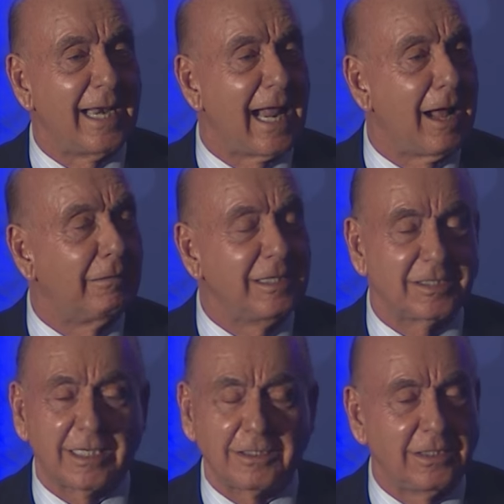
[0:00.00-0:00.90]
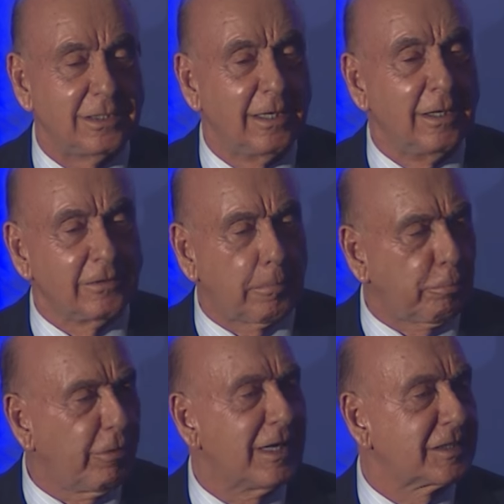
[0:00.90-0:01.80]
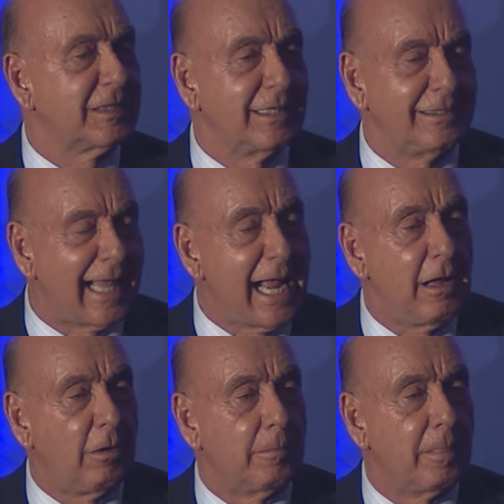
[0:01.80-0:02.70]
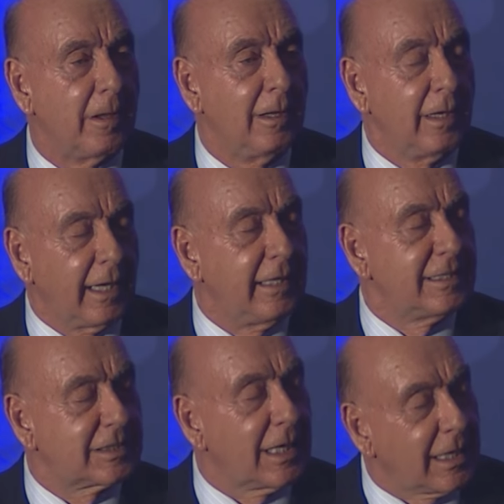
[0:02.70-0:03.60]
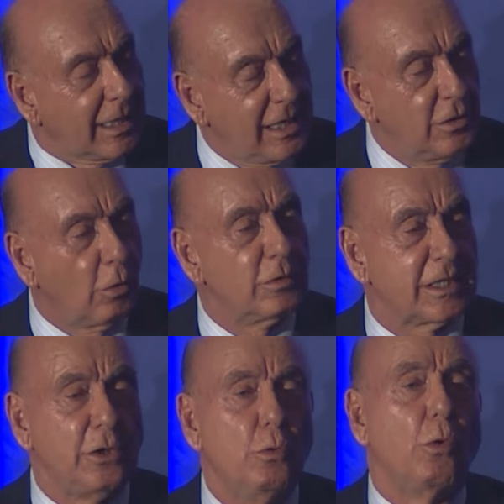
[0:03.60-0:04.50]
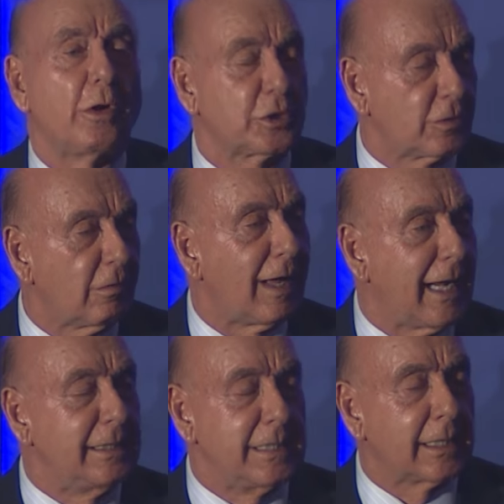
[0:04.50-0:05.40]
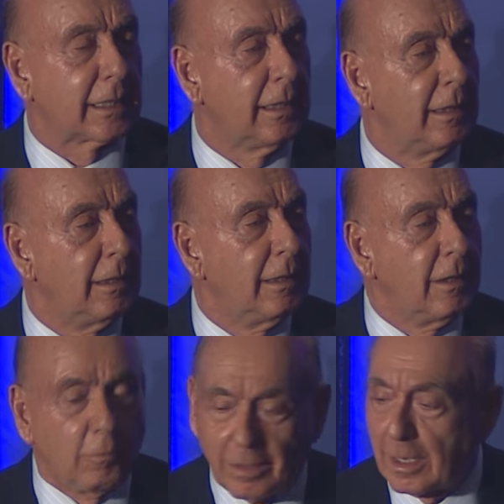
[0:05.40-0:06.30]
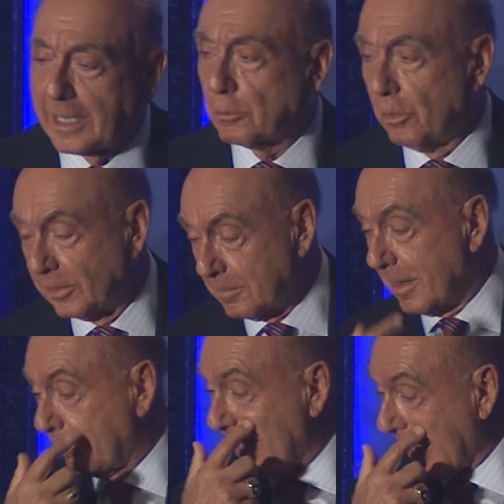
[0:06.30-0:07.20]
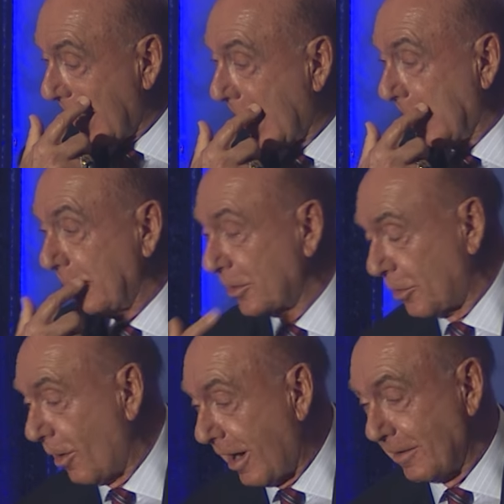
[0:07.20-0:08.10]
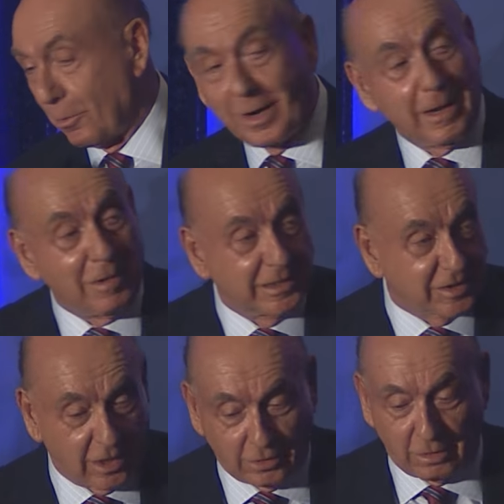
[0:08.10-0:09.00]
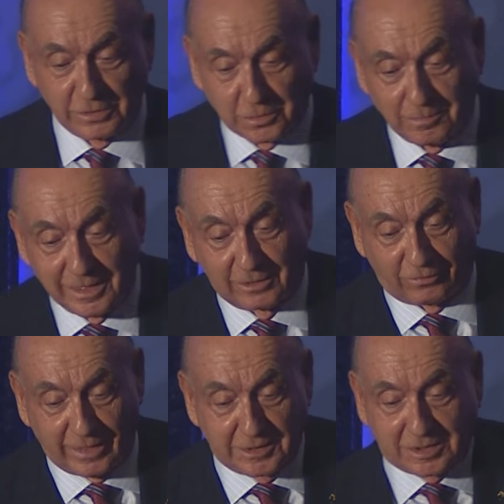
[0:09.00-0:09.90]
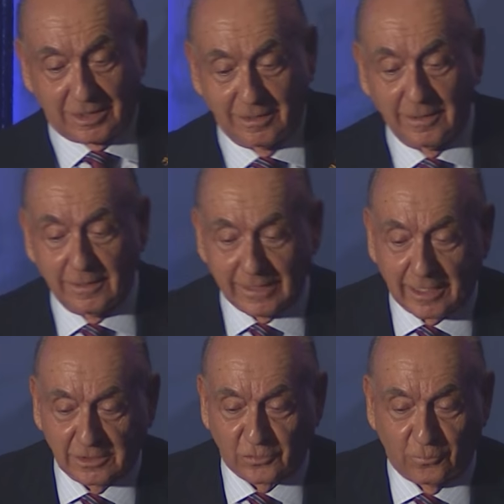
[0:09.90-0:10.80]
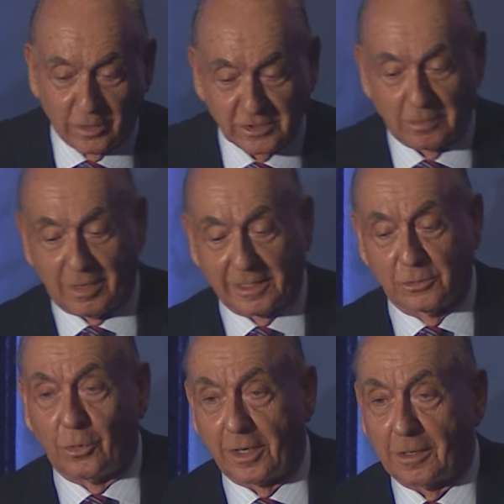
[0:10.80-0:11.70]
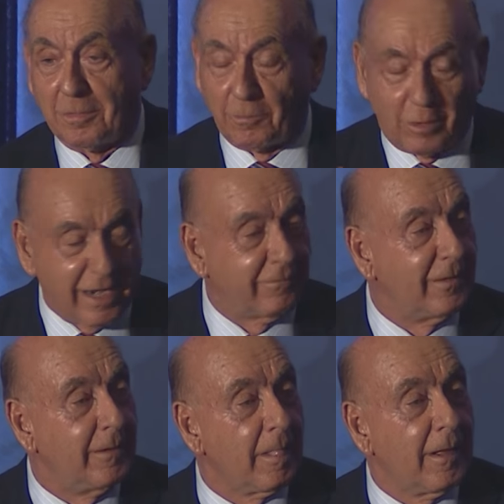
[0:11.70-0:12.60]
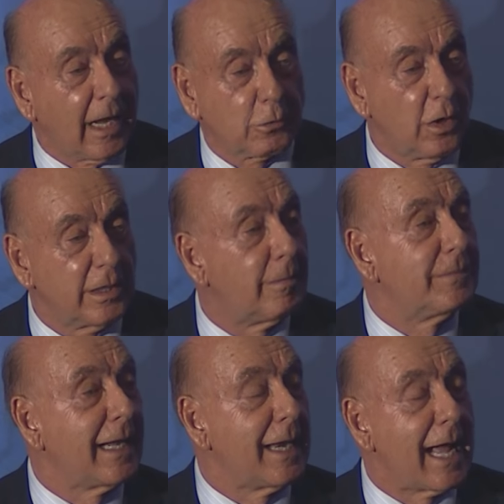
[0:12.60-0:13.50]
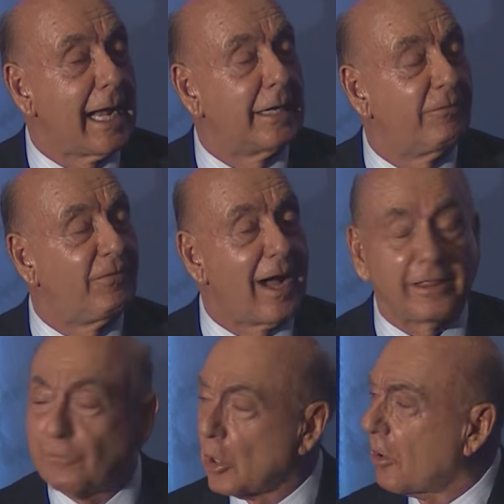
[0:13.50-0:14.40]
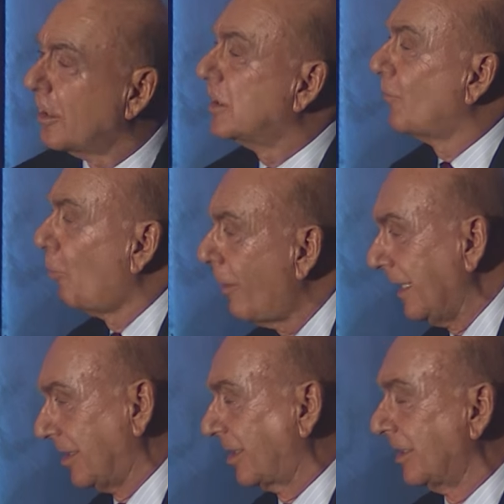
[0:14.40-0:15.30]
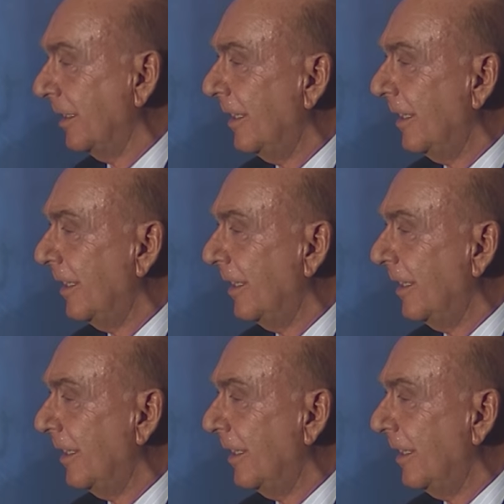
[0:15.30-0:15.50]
now he says he's depressed and down. And he said, he knows that you lost your eye, Dick. Well, I called him up that night in the car on the way. My son-in-law was with me, Chris, Dr. Swarzo, my daughter, my wife. I called him up that night, and the father, if you'd heard his voice,